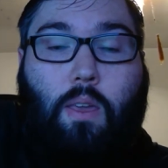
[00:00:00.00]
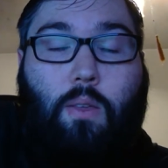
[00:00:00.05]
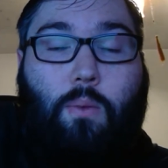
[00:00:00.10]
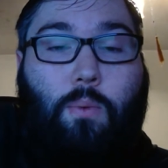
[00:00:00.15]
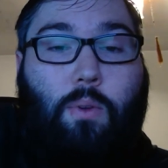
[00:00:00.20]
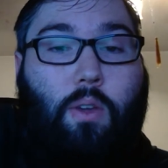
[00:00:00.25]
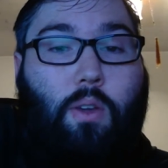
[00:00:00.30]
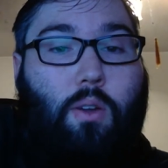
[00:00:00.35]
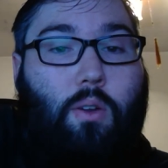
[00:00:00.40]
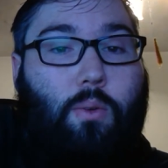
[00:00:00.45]

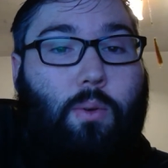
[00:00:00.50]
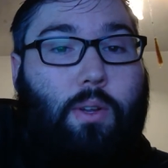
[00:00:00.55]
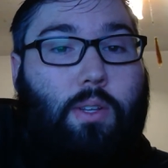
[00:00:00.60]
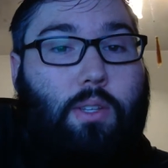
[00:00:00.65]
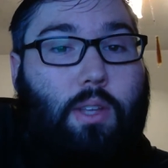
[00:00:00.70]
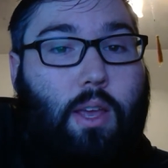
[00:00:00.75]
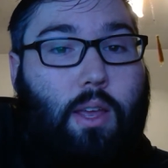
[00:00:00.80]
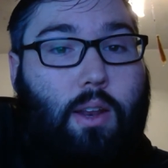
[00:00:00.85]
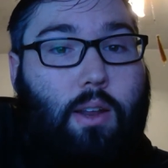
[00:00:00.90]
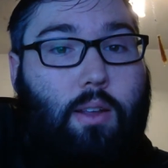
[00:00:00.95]
We go to
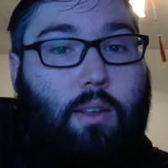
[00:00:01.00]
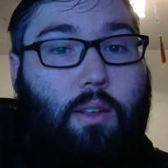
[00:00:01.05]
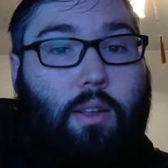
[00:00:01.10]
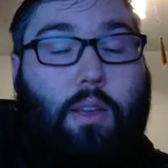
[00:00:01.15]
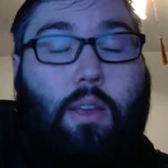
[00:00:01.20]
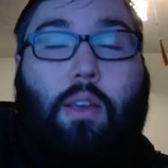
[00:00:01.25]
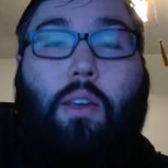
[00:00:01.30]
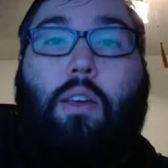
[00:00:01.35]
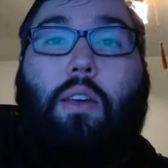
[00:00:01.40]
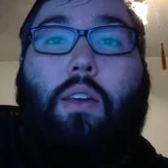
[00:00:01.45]
antenna,
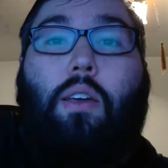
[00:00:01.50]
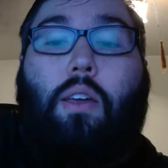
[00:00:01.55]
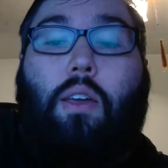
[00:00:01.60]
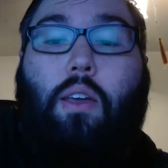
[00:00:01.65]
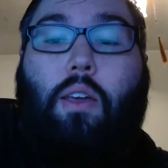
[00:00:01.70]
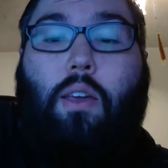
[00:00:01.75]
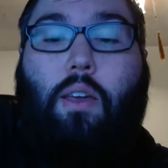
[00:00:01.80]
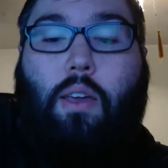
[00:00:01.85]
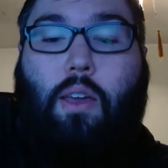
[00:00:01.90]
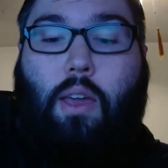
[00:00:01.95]

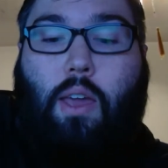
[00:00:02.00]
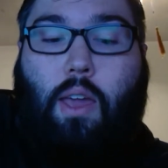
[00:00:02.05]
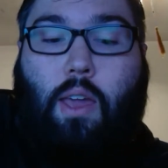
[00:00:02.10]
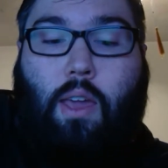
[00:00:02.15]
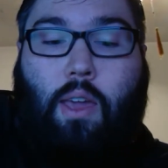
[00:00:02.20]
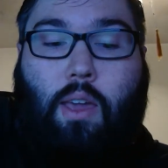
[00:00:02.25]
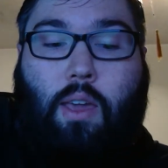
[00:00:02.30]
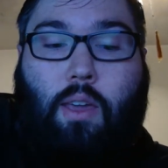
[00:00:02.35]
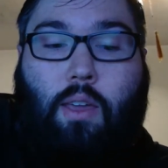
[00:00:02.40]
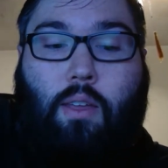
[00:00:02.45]

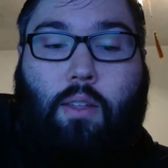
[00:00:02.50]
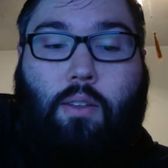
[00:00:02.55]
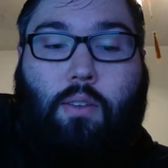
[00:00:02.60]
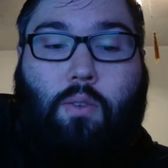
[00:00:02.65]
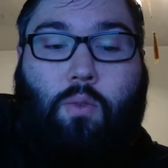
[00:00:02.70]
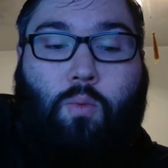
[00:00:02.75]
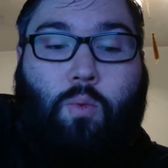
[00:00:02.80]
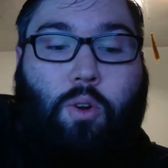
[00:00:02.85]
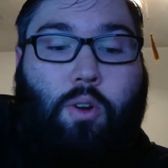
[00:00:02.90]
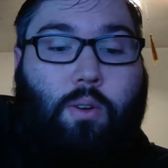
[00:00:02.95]

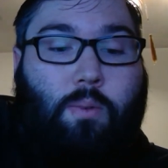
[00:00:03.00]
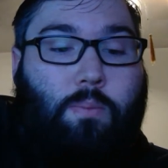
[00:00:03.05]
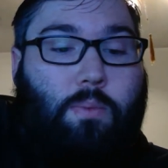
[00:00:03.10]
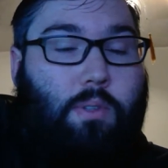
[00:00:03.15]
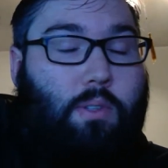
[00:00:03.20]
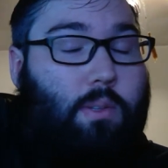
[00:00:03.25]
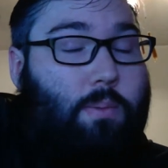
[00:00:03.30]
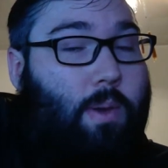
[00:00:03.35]
and worms and